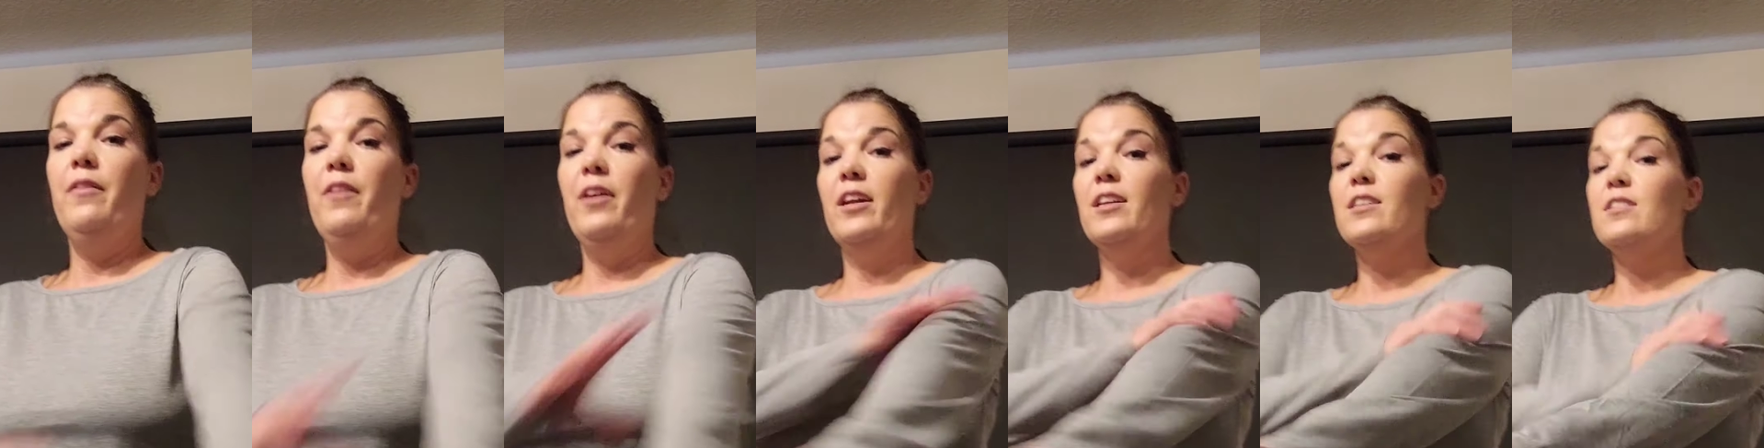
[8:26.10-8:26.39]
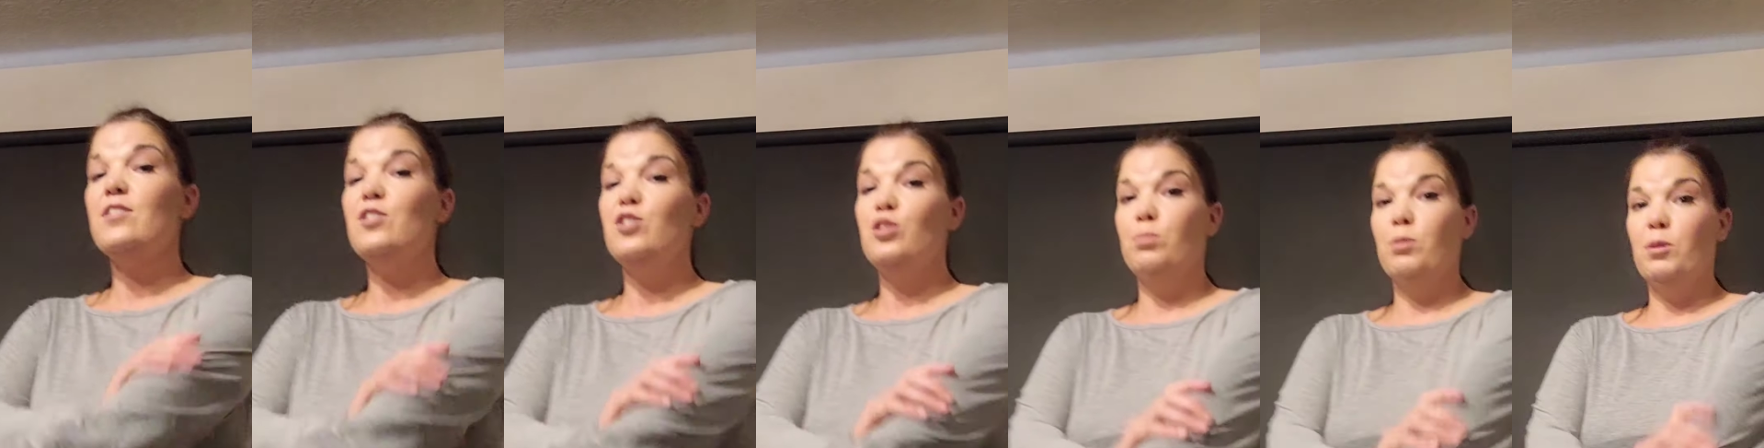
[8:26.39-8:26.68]
And then
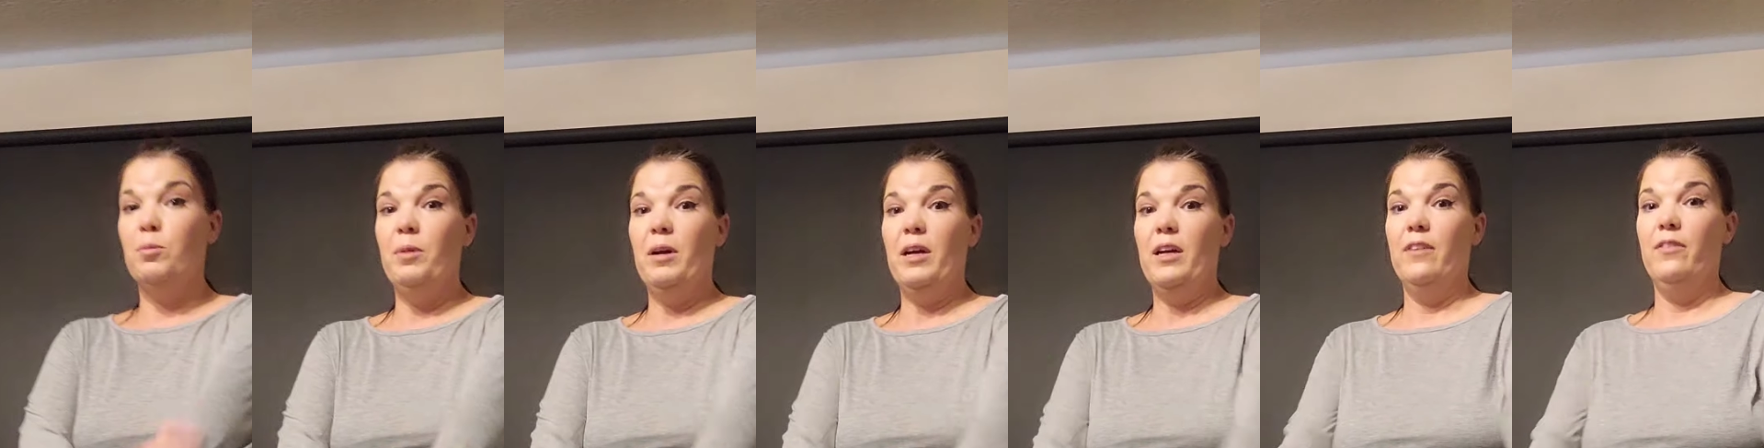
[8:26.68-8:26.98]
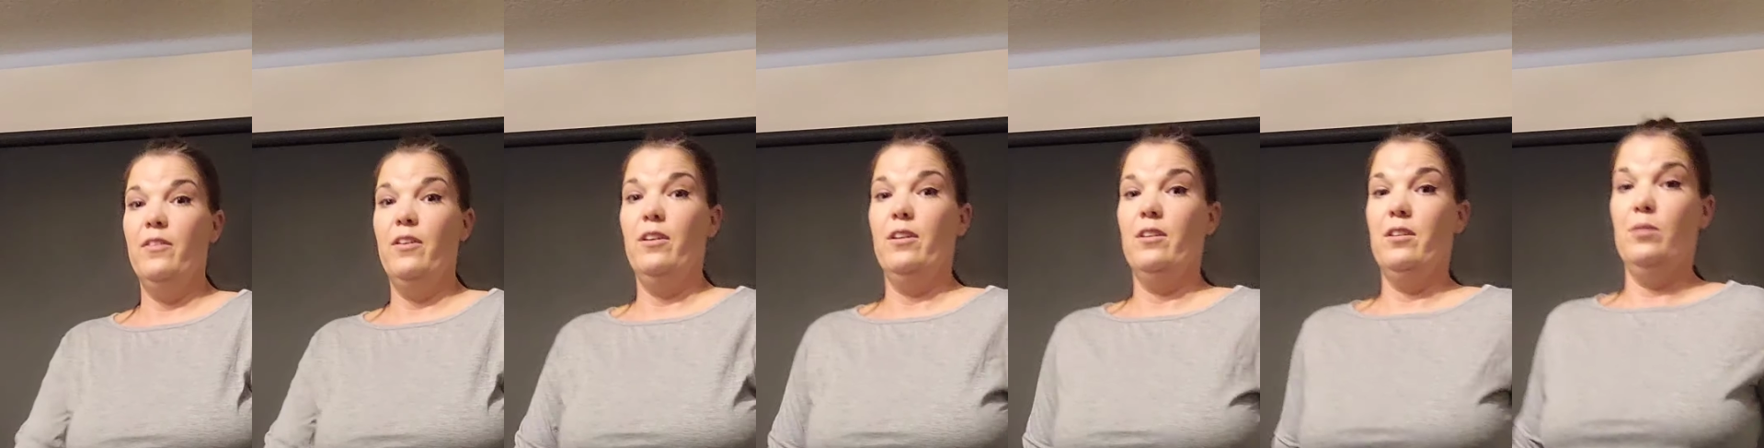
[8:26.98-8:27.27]
it's super
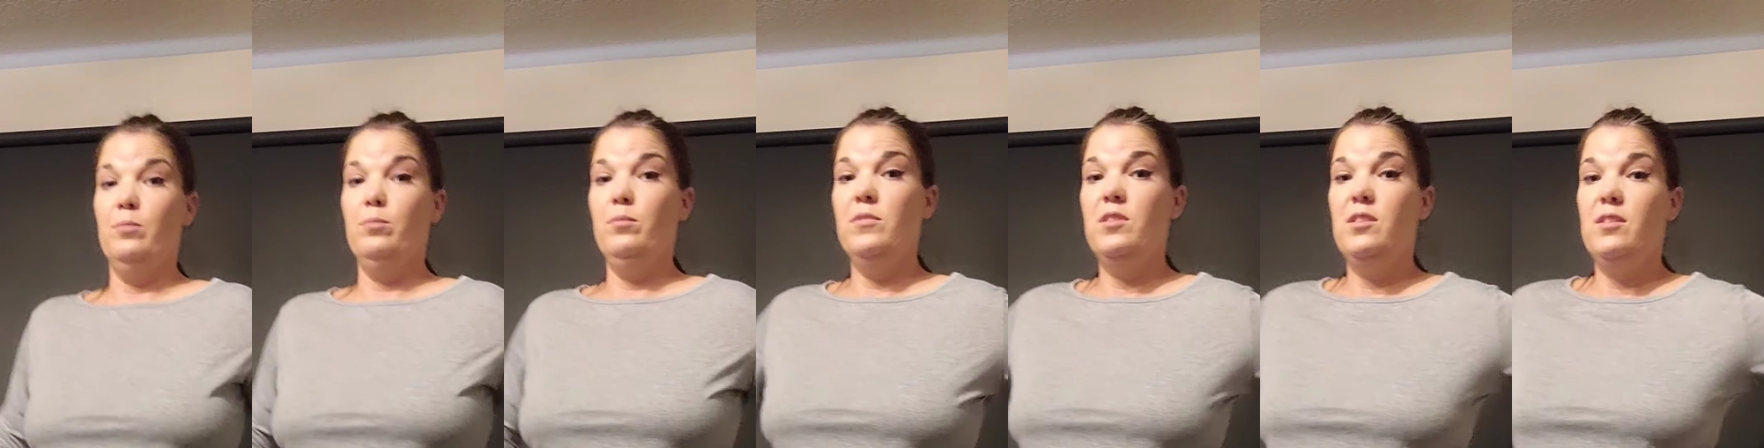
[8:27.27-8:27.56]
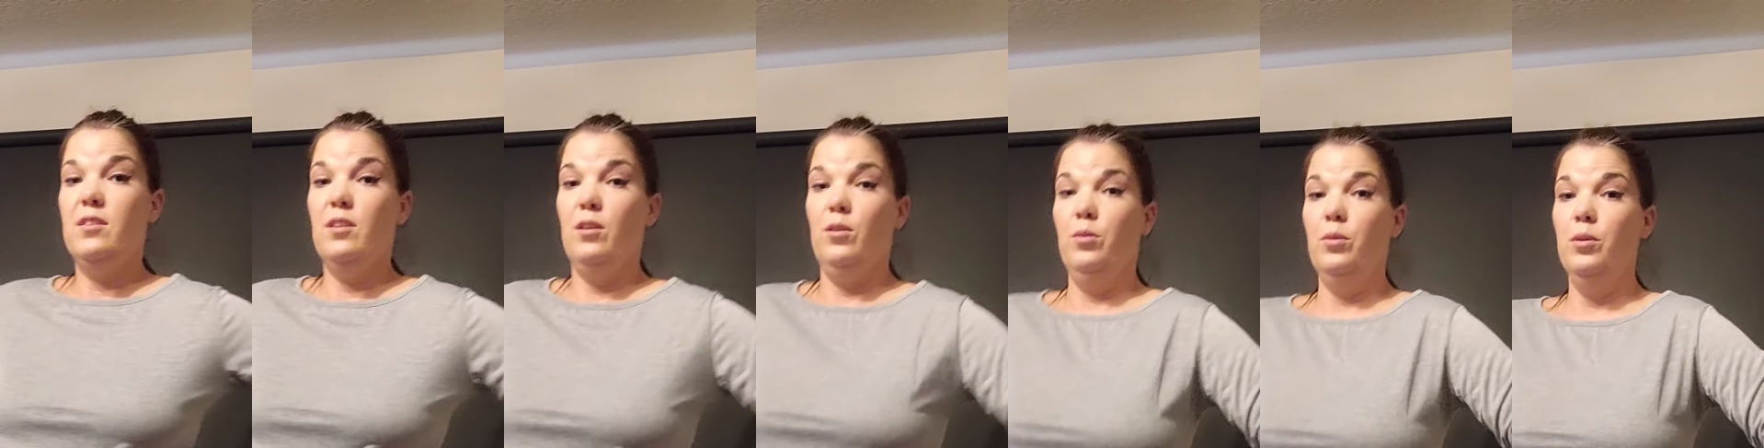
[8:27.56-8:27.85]
big in the
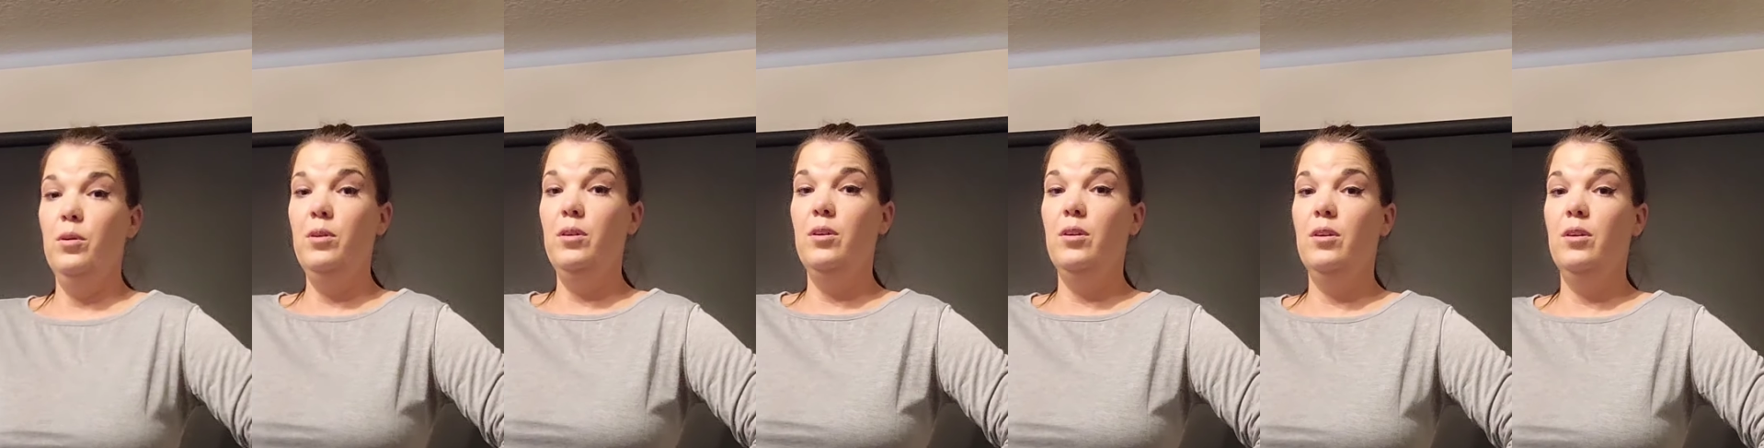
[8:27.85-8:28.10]
arms, so